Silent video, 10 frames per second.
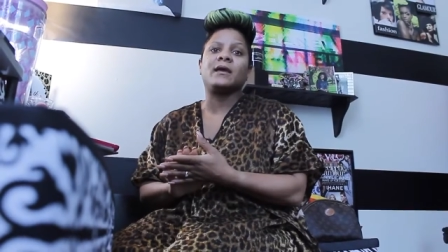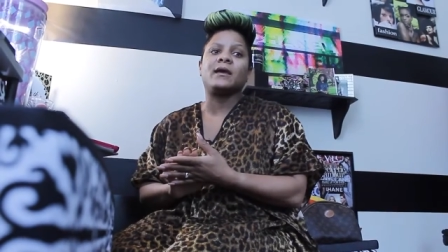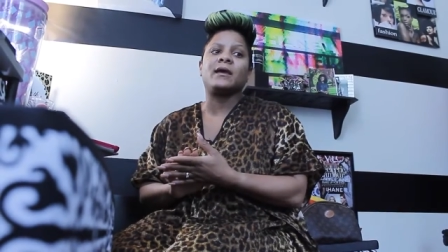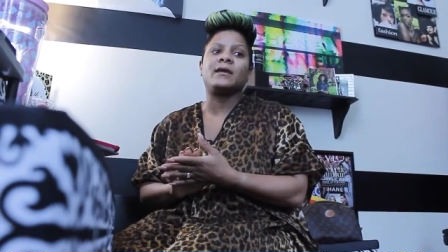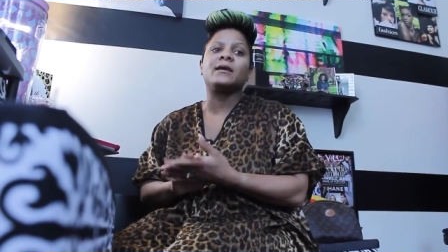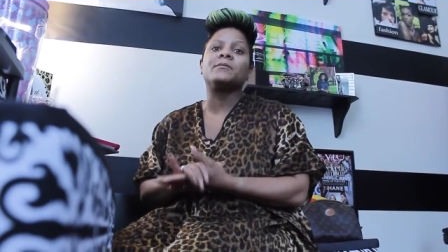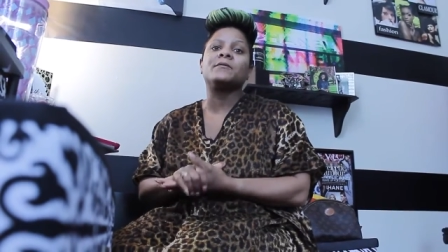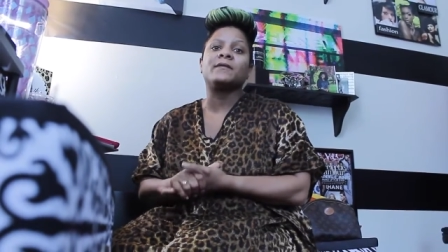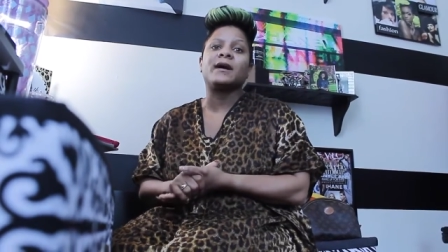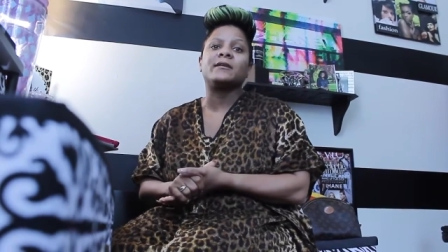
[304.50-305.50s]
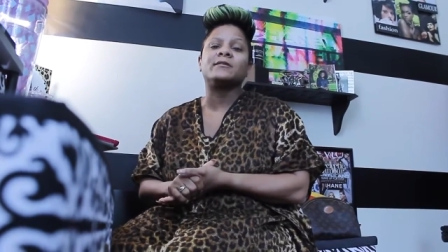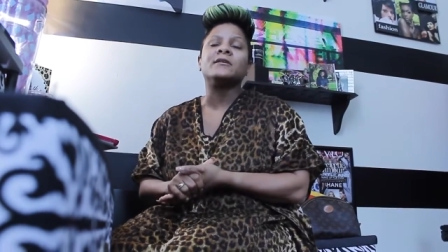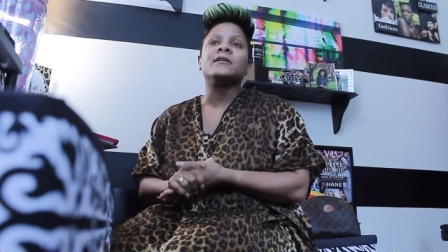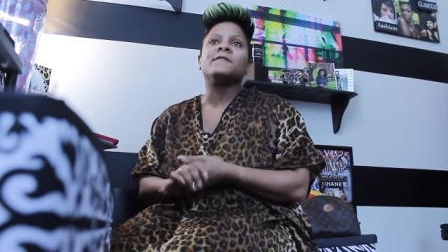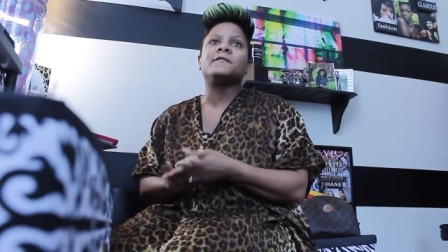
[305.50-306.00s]
a care provider
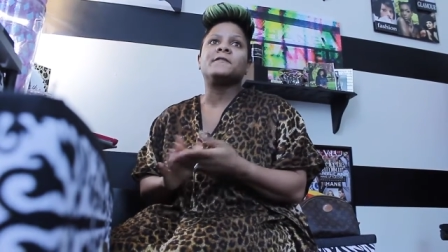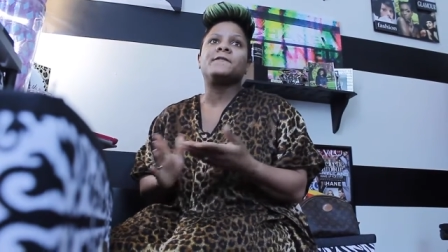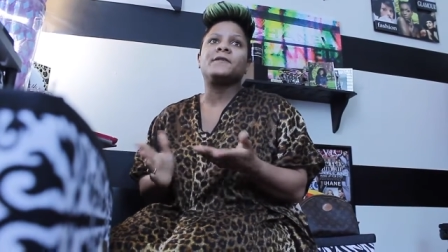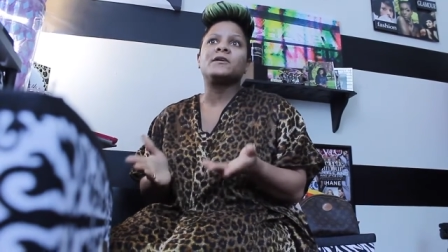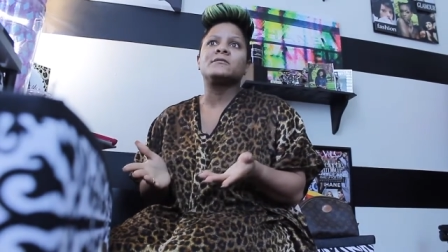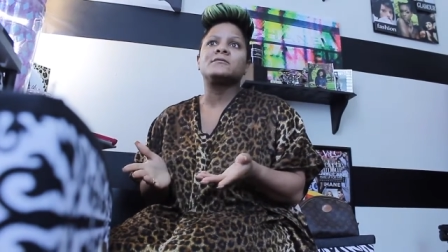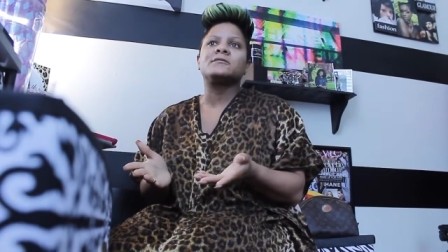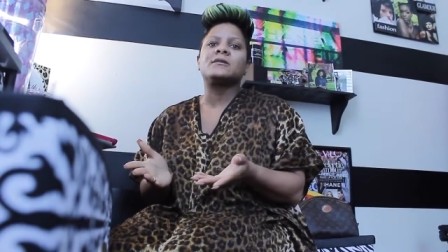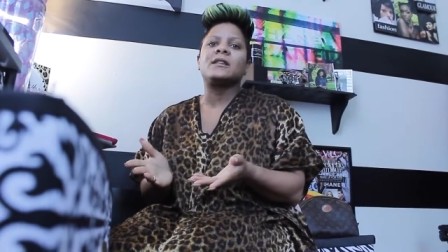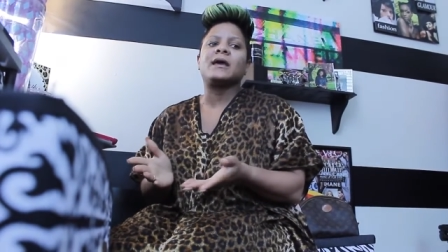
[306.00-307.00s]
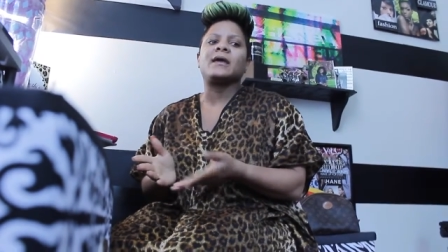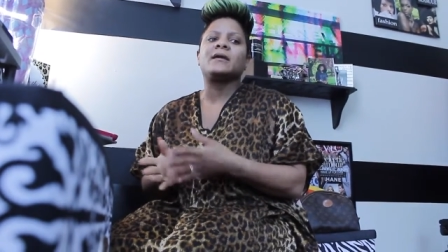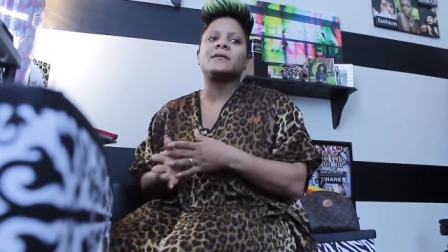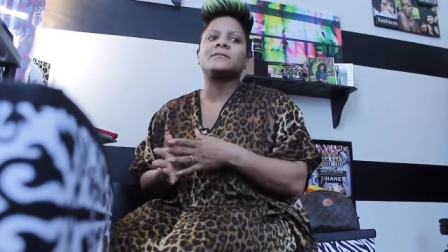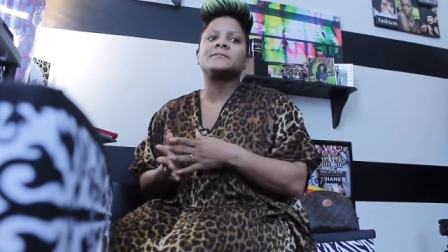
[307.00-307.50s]
for the first
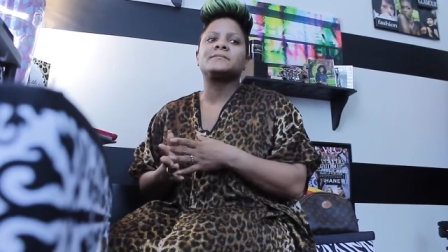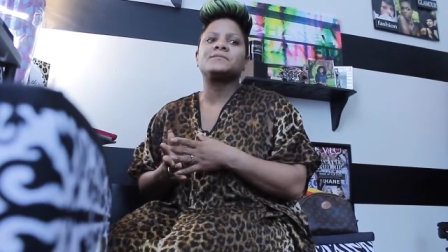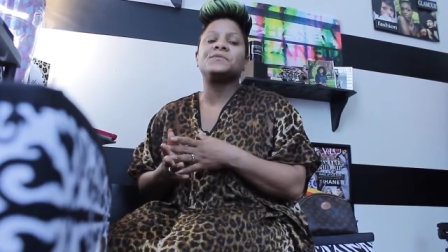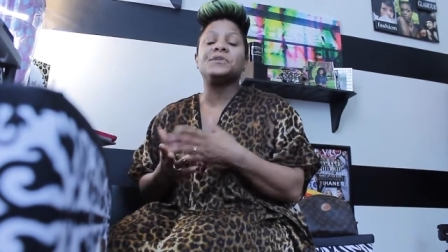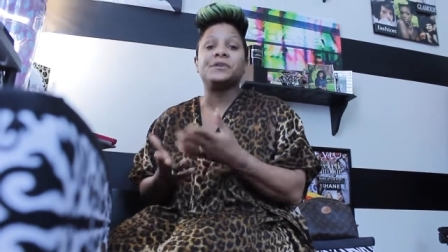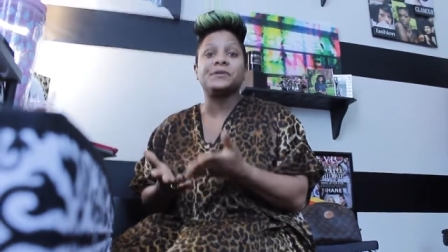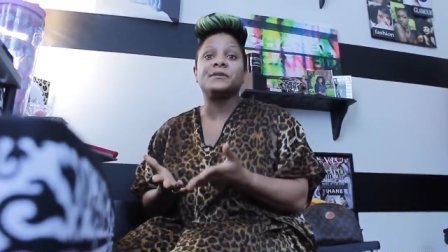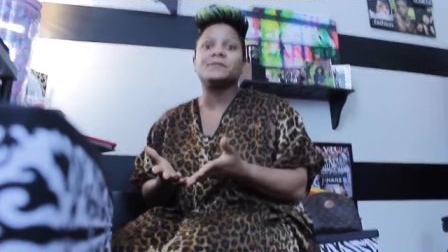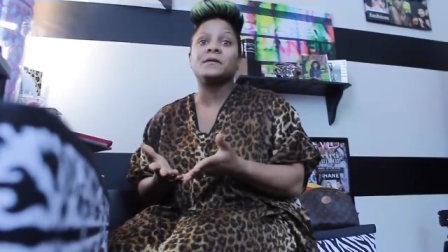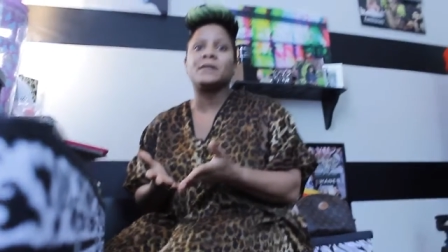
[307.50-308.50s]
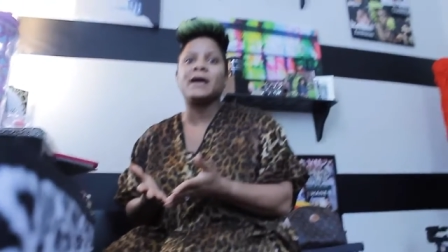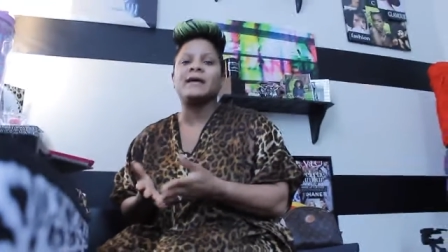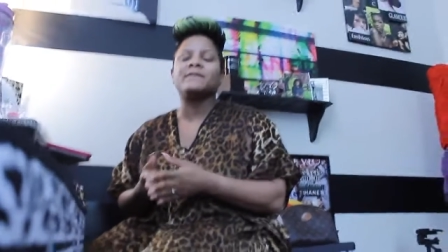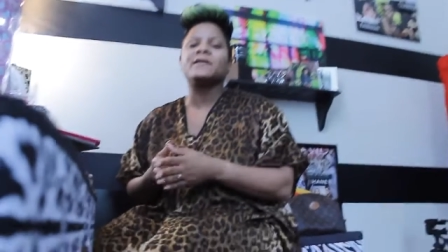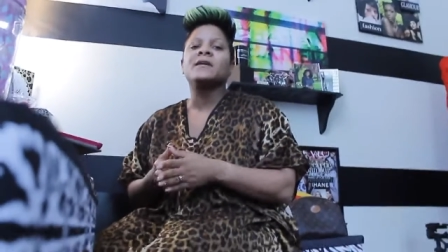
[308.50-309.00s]
like year of her
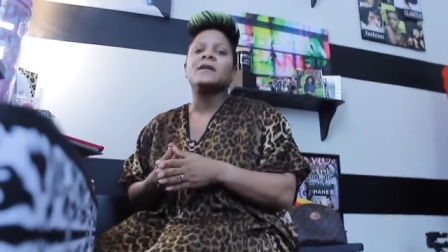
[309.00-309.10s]
life,